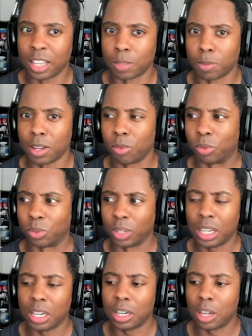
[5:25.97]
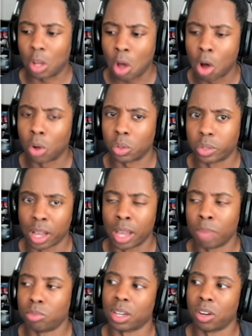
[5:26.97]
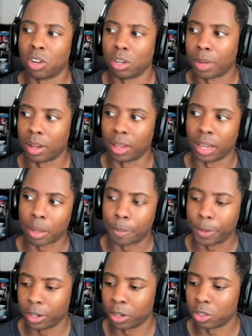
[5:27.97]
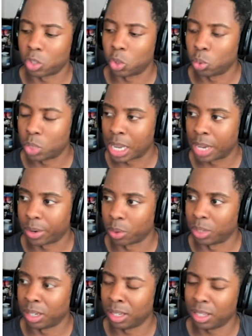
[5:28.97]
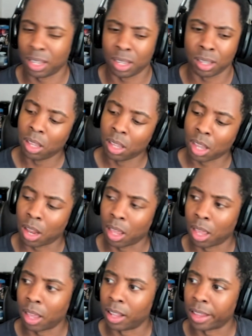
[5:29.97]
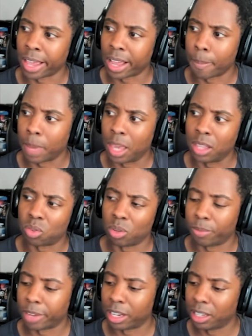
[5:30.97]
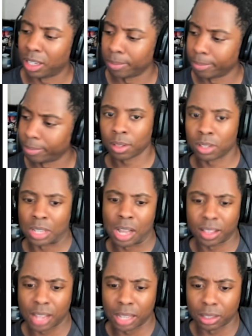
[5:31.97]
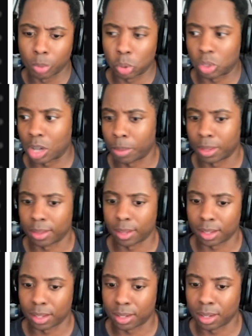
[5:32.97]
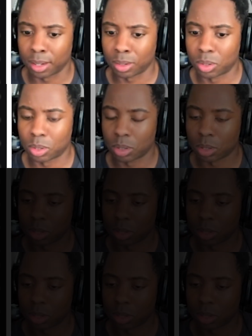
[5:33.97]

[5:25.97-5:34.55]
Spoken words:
been a really long time since I heard about like a player 2 side only thing in like a mainstream fighting game. It's not the most common thing these days.